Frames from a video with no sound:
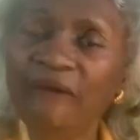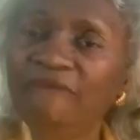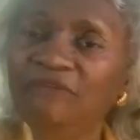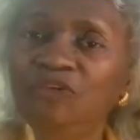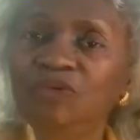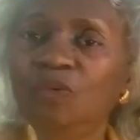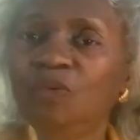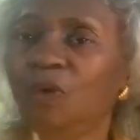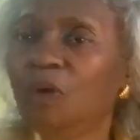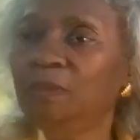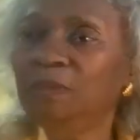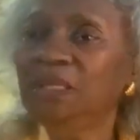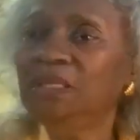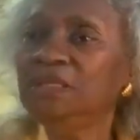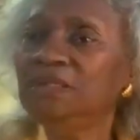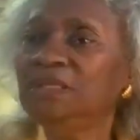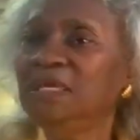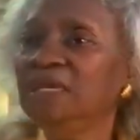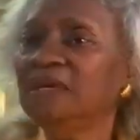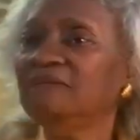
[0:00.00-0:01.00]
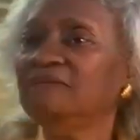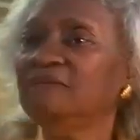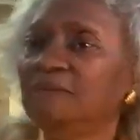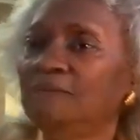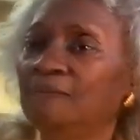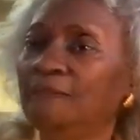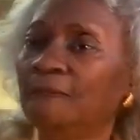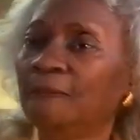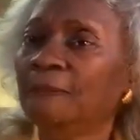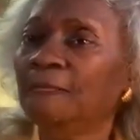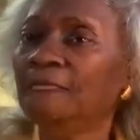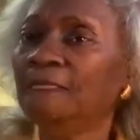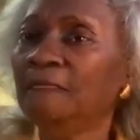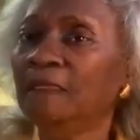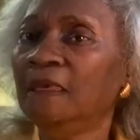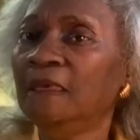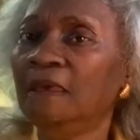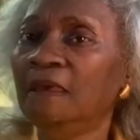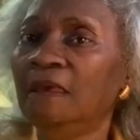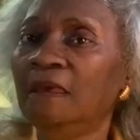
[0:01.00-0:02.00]
whatever you want me to give.
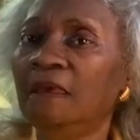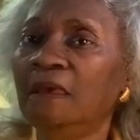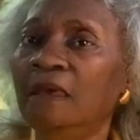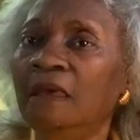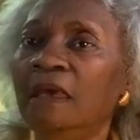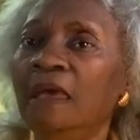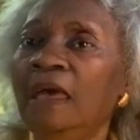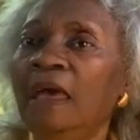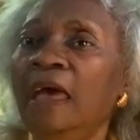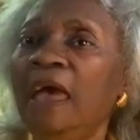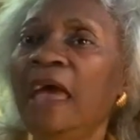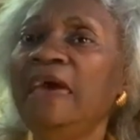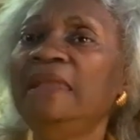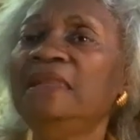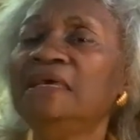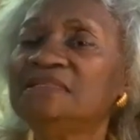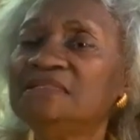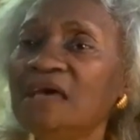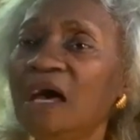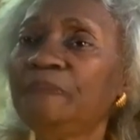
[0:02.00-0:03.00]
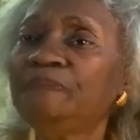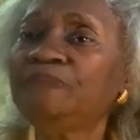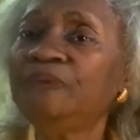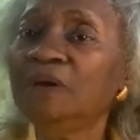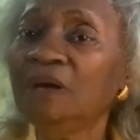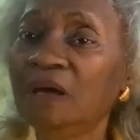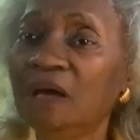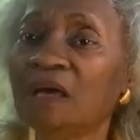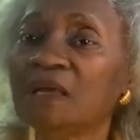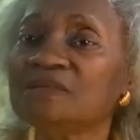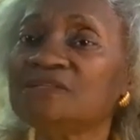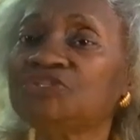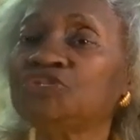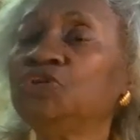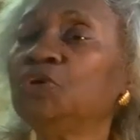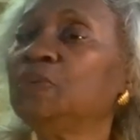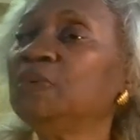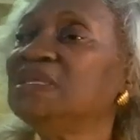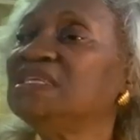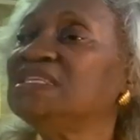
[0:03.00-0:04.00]
And it's up to us
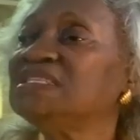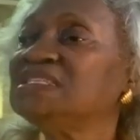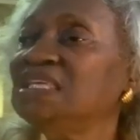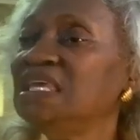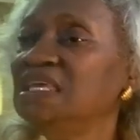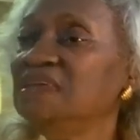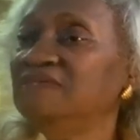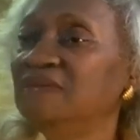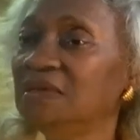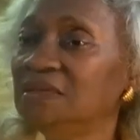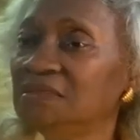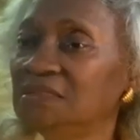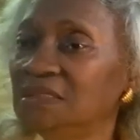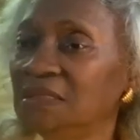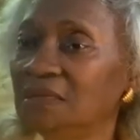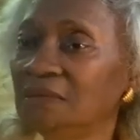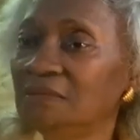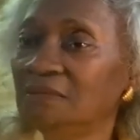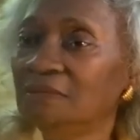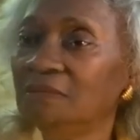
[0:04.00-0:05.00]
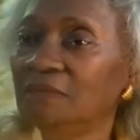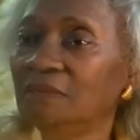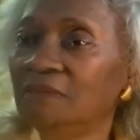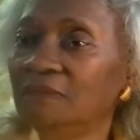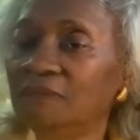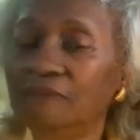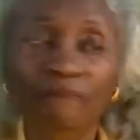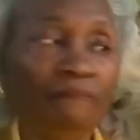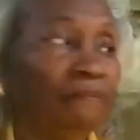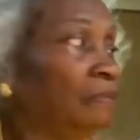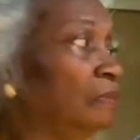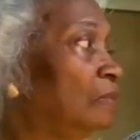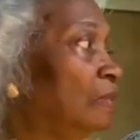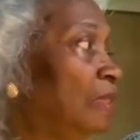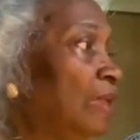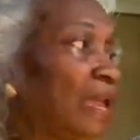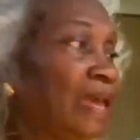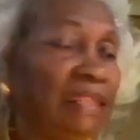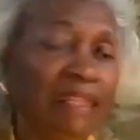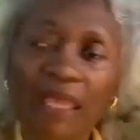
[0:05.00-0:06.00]
to receive it
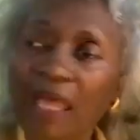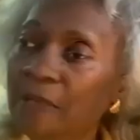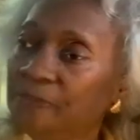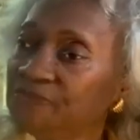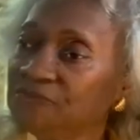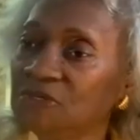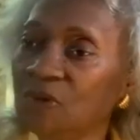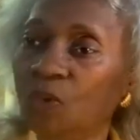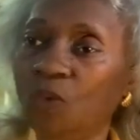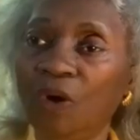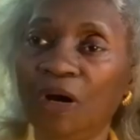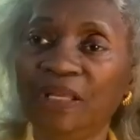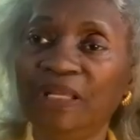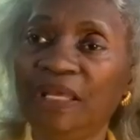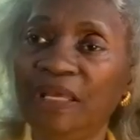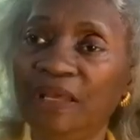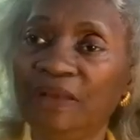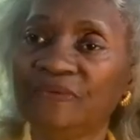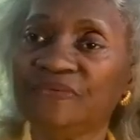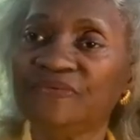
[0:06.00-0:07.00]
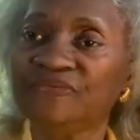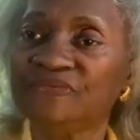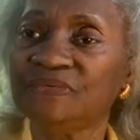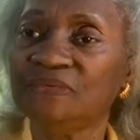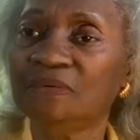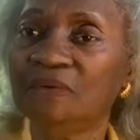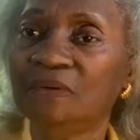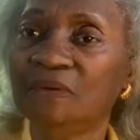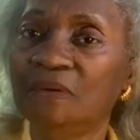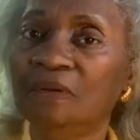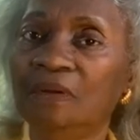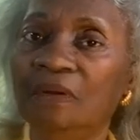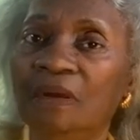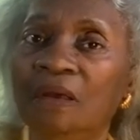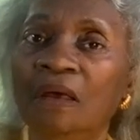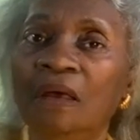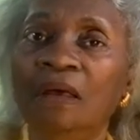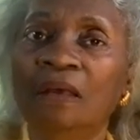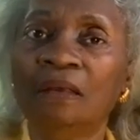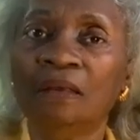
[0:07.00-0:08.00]
and help someone else.
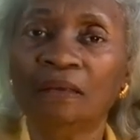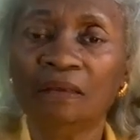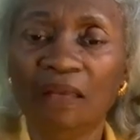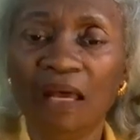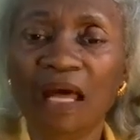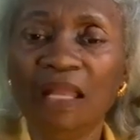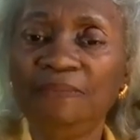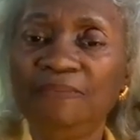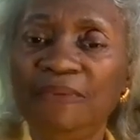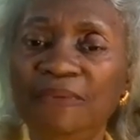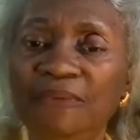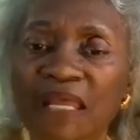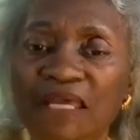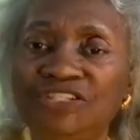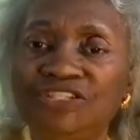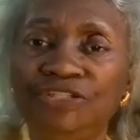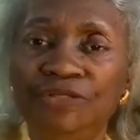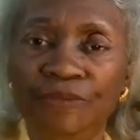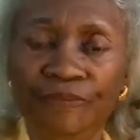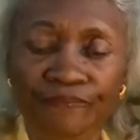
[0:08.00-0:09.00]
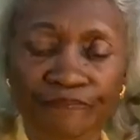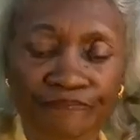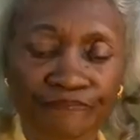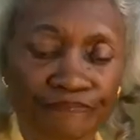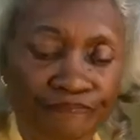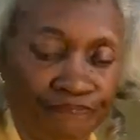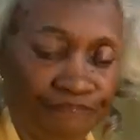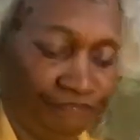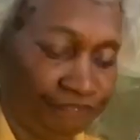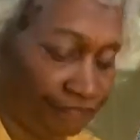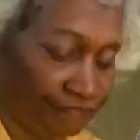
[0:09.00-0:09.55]
God bless you.